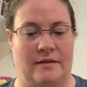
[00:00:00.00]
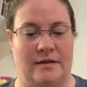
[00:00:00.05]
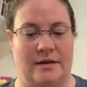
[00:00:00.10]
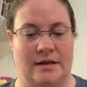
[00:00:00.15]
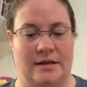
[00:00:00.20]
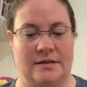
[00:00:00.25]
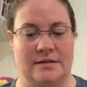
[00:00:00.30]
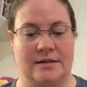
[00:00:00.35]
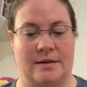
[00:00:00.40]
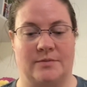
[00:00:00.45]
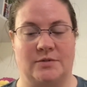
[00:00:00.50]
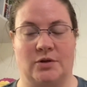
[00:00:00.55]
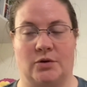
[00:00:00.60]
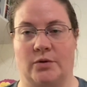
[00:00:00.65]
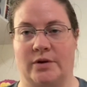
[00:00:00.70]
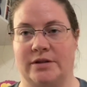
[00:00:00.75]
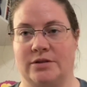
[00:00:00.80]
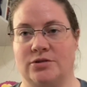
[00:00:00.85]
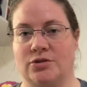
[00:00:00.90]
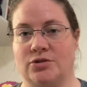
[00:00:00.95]
the
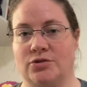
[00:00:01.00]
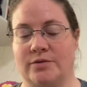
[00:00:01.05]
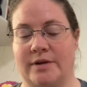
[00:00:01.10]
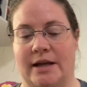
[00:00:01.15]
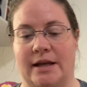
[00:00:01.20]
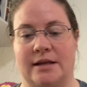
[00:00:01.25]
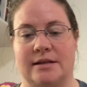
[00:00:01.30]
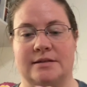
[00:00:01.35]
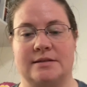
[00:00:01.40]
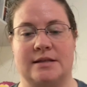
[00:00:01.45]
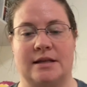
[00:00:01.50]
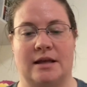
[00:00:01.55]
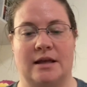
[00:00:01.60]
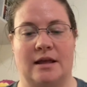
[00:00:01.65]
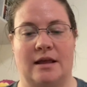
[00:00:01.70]
subsequent strings